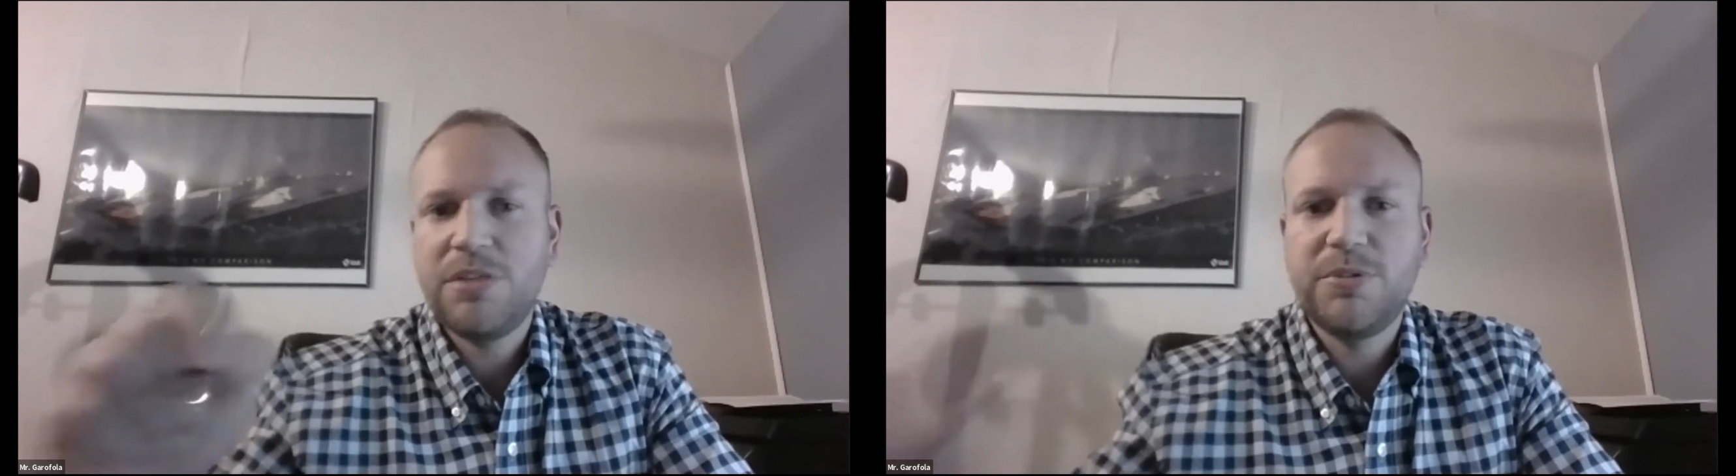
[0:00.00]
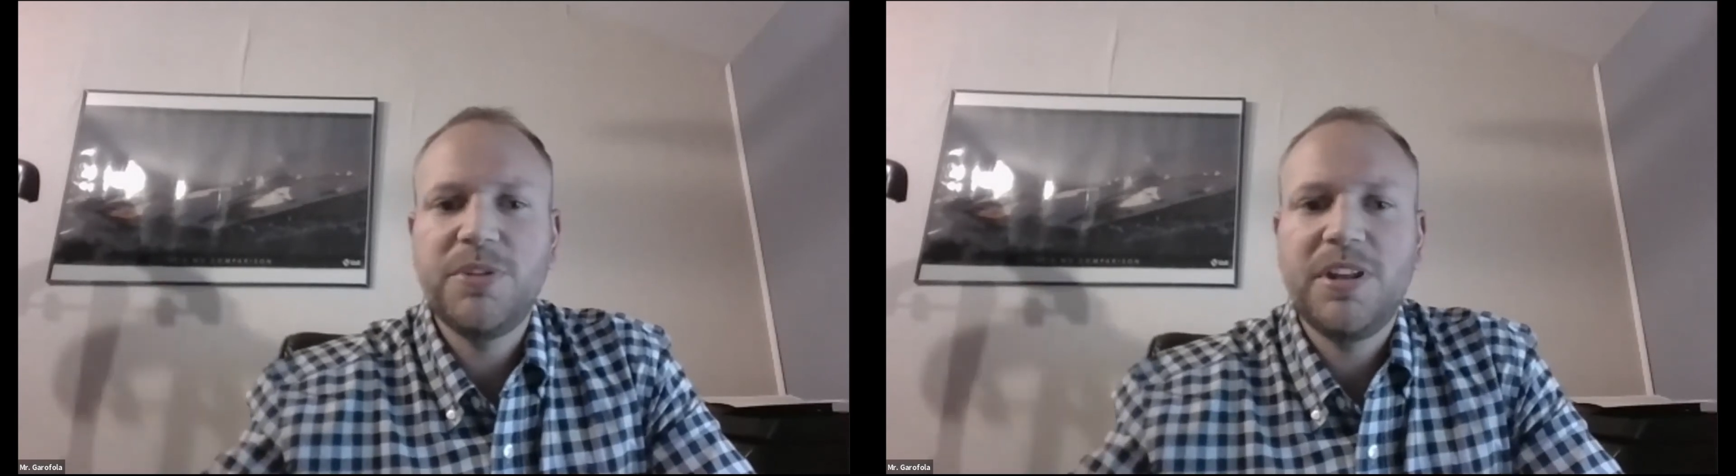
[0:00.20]

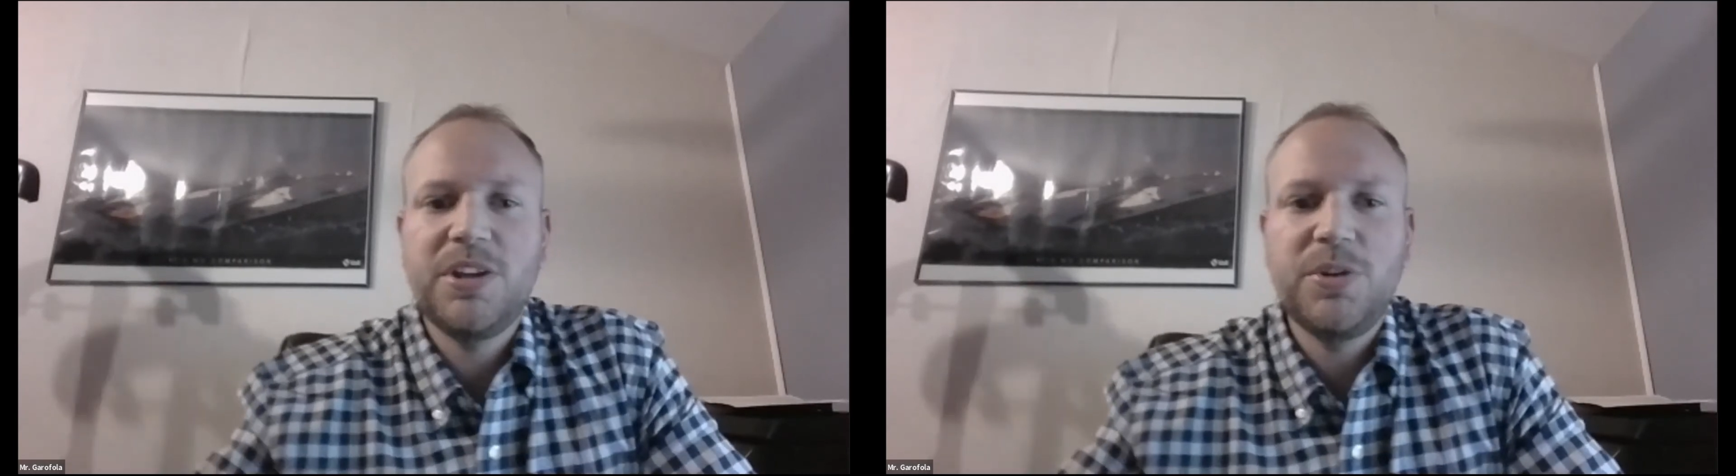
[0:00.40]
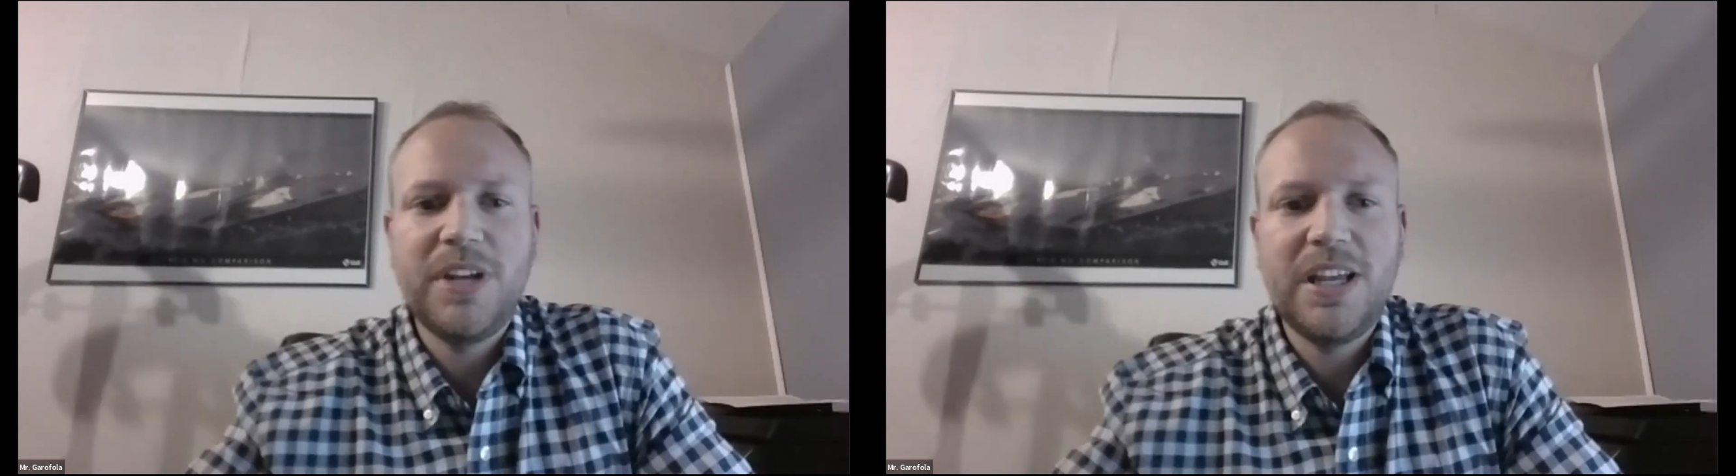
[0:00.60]
through the
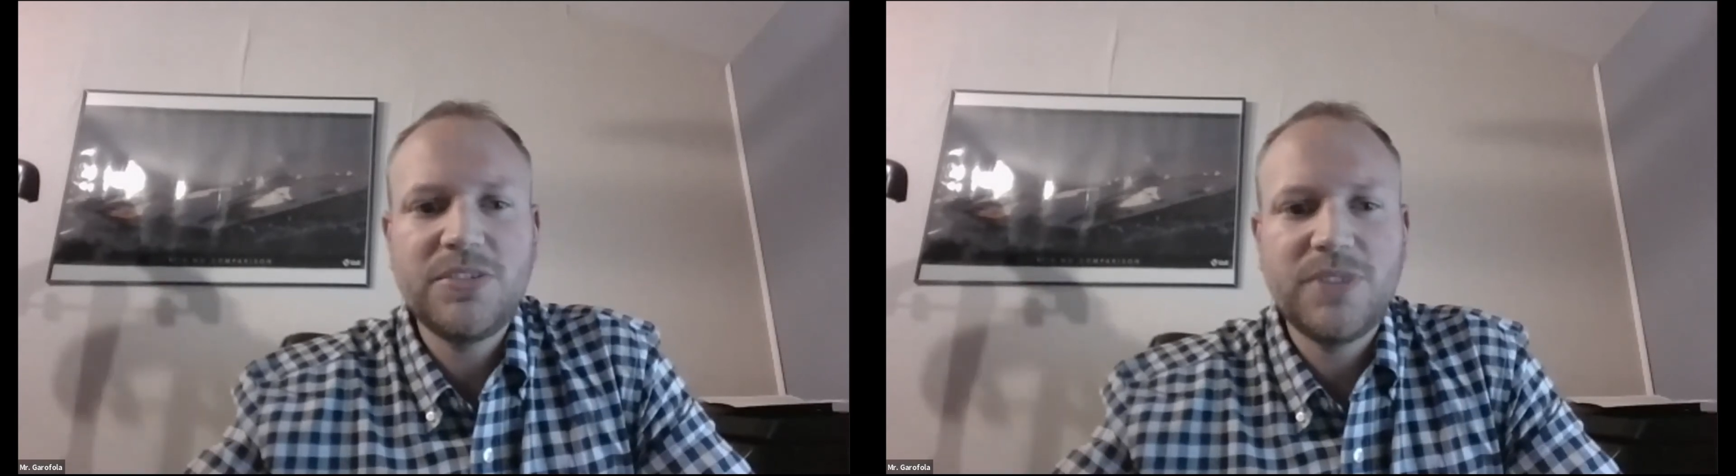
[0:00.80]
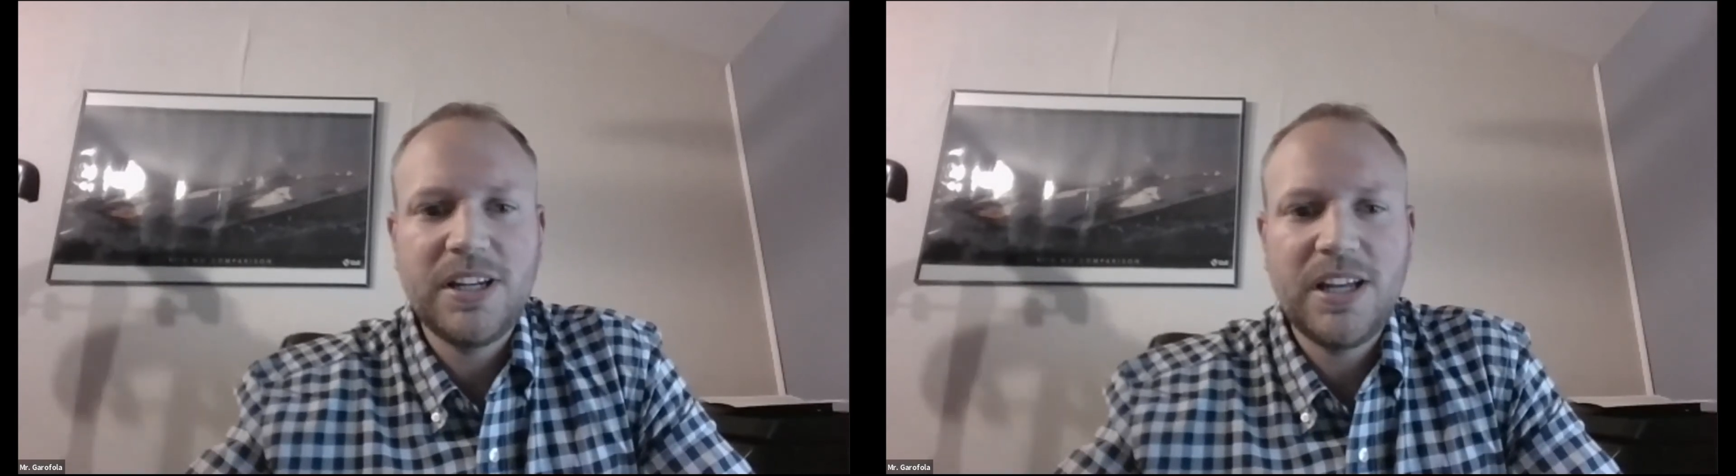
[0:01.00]

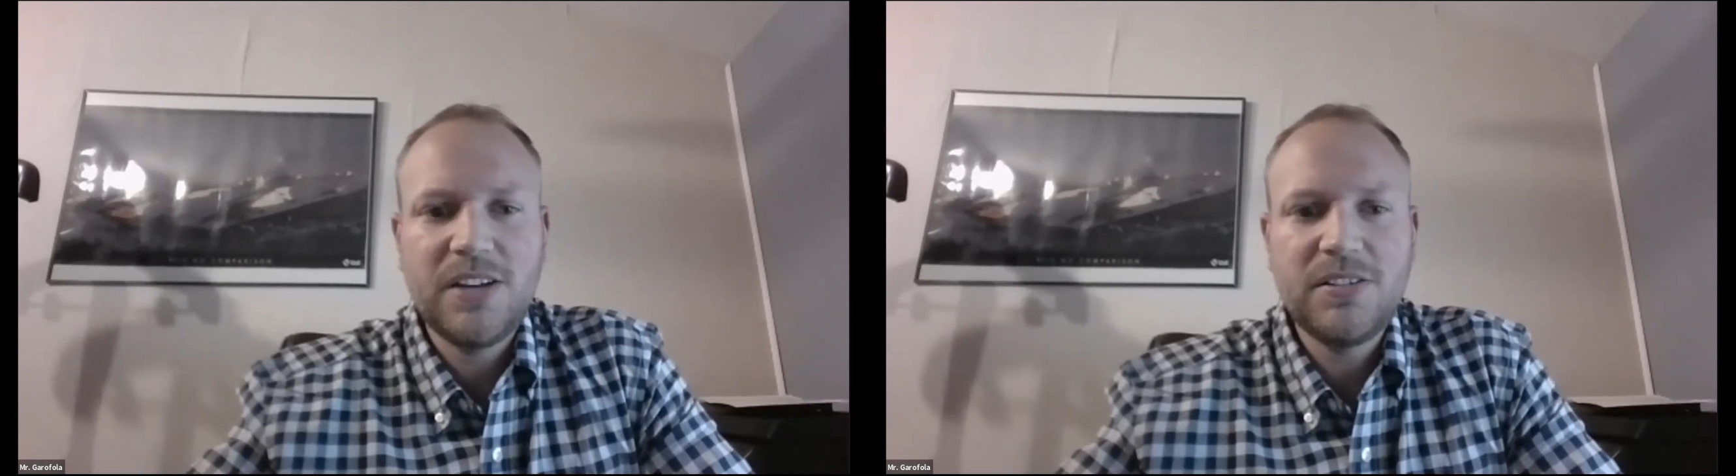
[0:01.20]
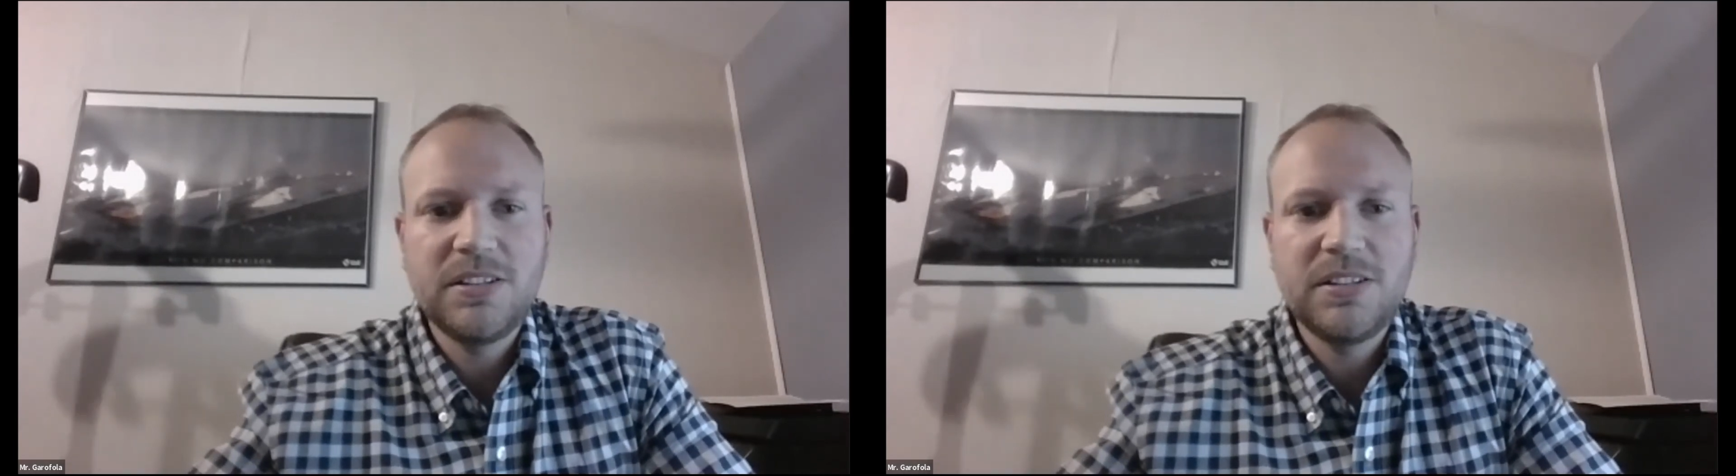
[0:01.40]
Q&As right now.